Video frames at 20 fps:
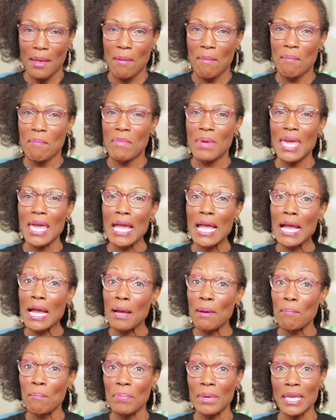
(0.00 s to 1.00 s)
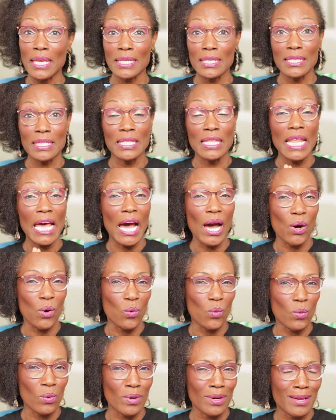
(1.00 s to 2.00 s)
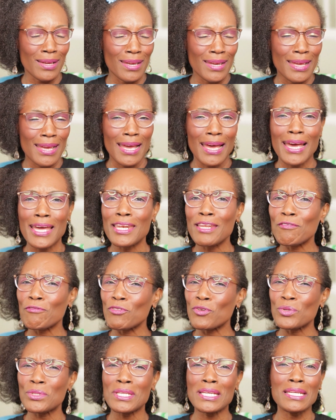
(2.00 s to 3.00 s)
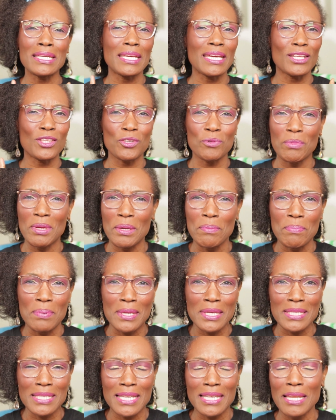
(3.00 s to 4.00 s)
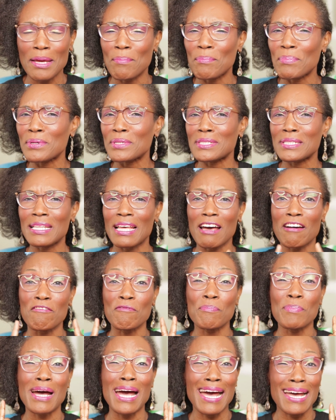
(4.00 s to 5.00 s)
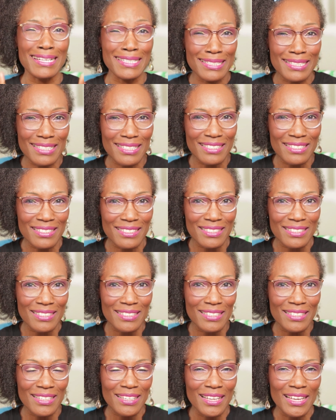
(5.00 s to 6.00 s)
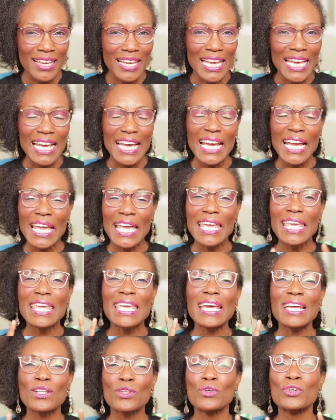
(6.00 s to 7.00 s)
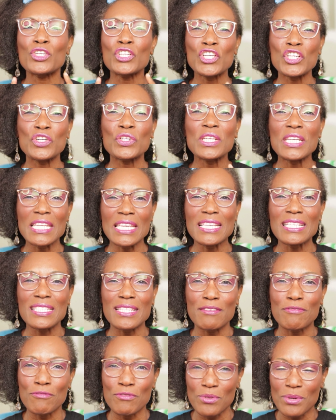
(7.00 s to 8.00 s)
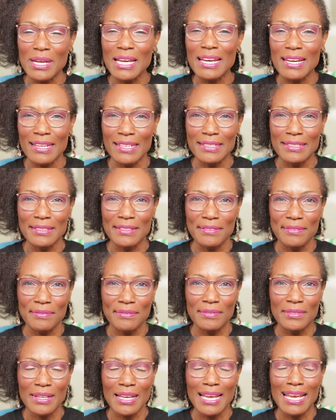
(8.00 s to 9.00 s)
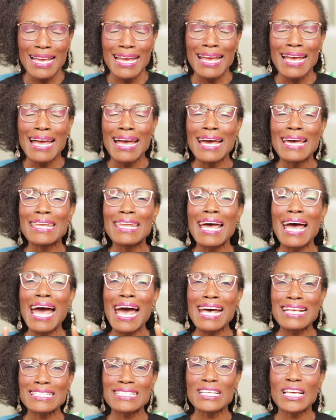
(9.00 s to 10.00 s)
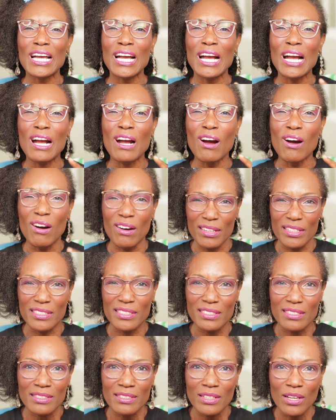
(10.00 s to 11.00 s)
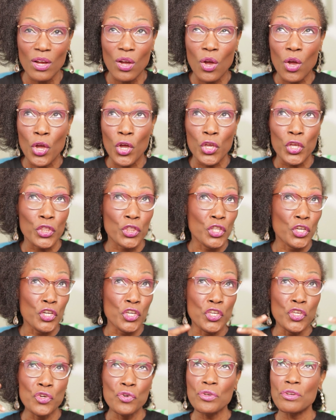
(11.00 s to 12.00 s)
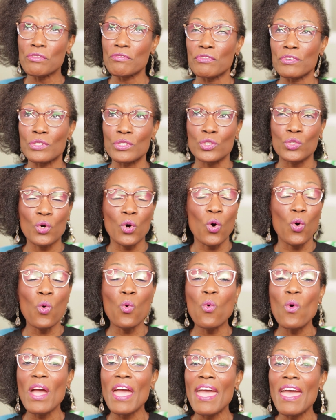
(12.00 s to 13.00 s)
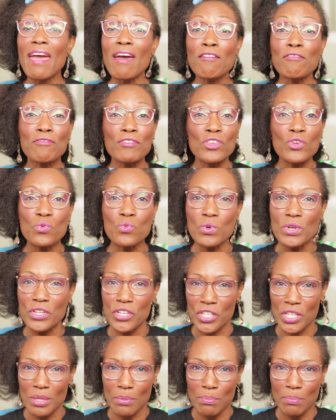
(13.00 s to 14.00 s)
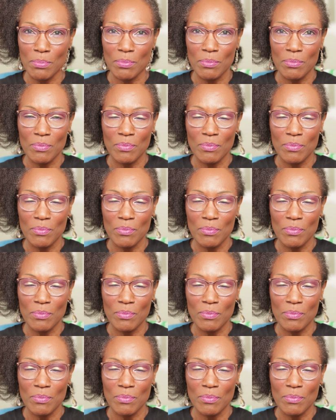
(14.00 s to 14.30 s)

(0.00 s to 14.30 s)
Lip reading: Make peace now. And if you didn't get to make peace and that person have passed, get on your knees if you can and ask God, the universe, or whoever you worship,